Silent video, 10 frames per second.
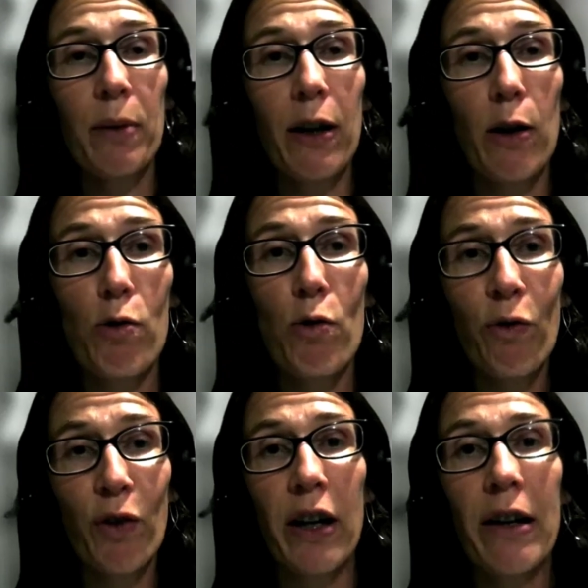we're all
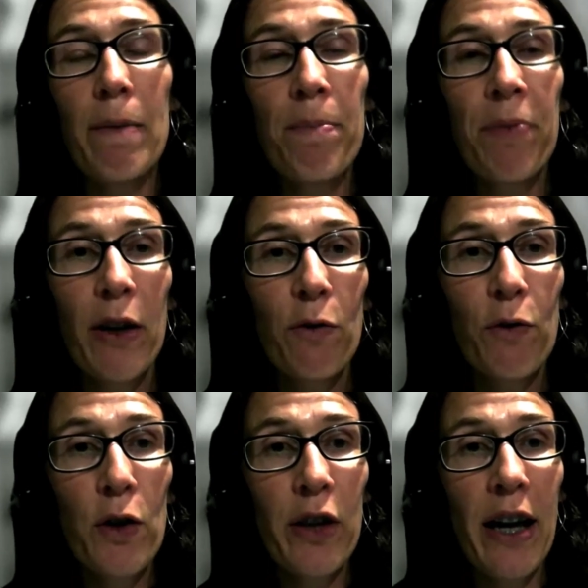for
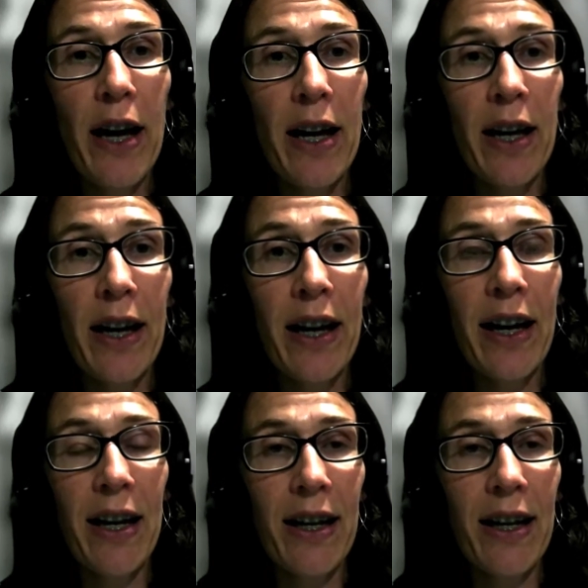further